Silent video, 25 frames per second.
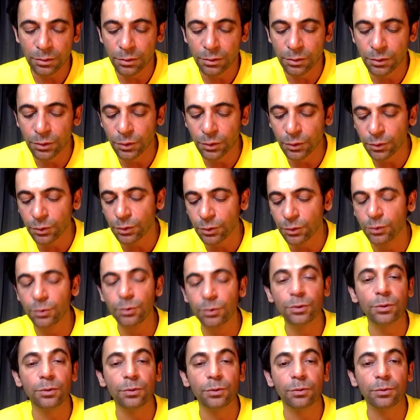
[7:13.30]
you
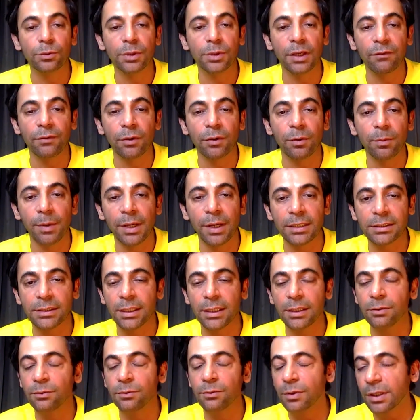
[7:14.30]
to give your best
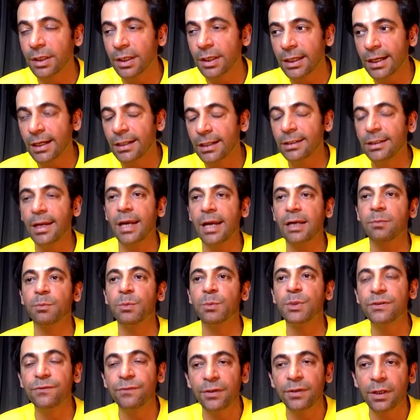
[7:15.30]
and to create the
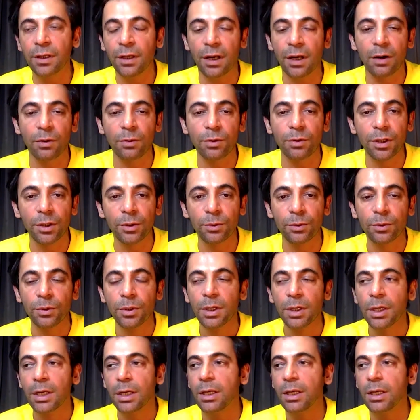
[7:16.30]
atmosphere around you